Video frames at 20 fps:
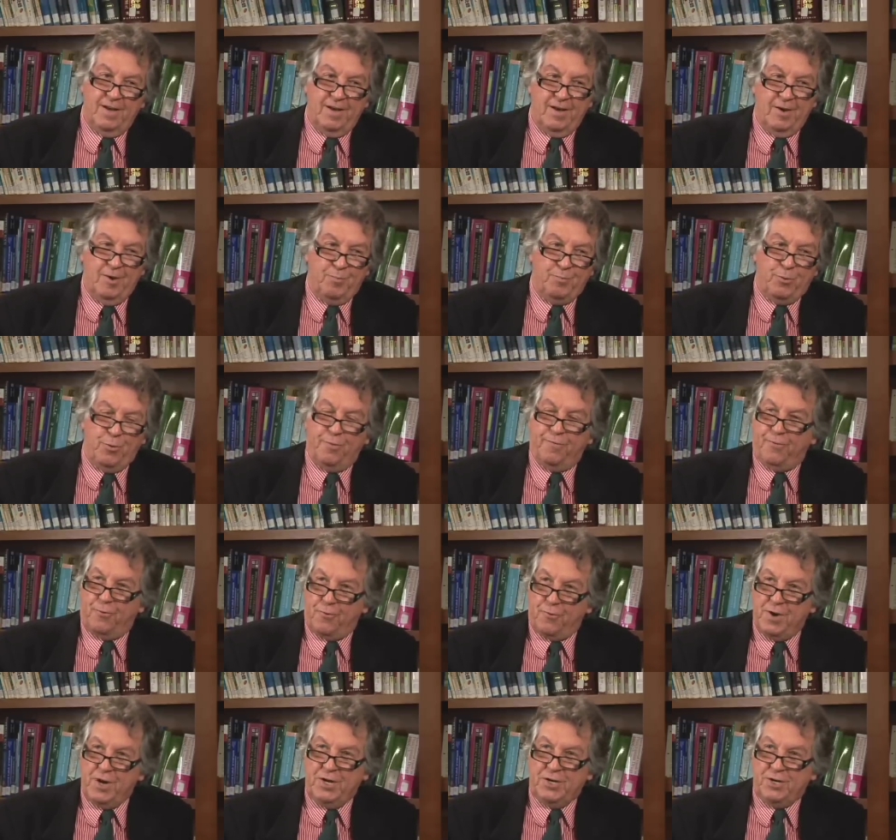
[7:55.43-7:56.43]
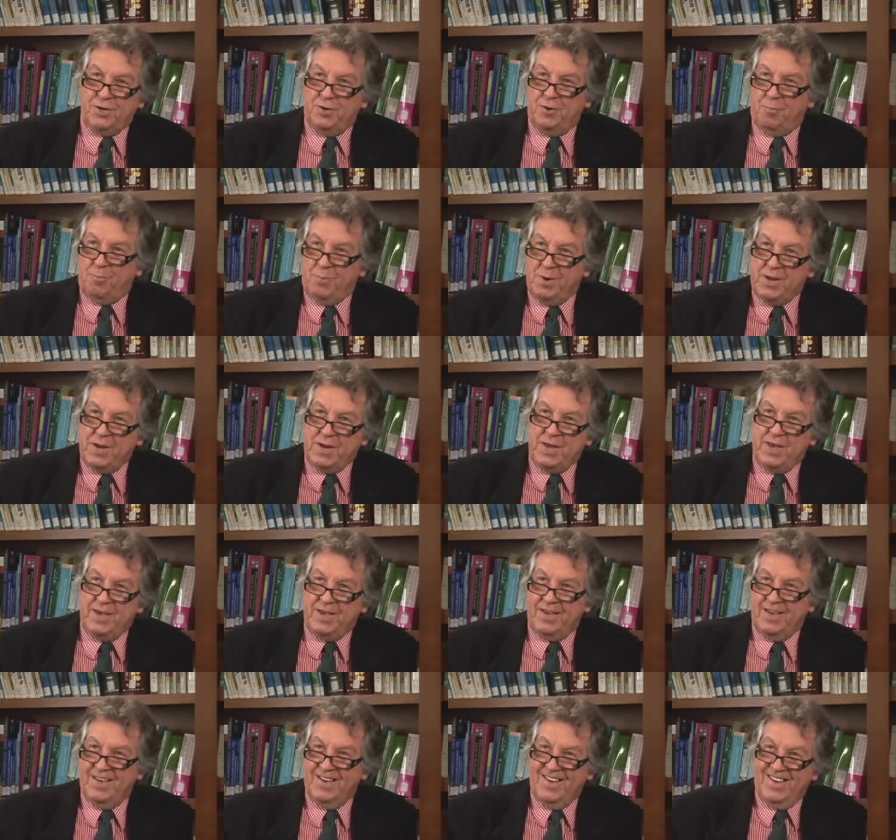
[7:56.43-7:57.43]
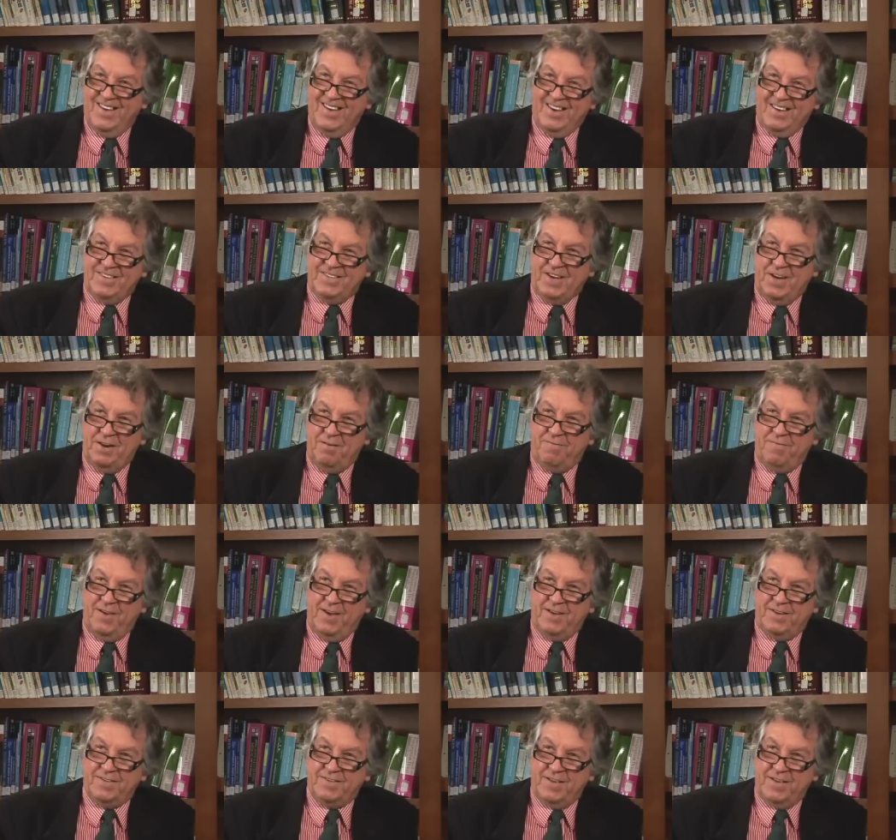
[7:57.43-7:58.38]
uh, perforation or bleeding as side effects.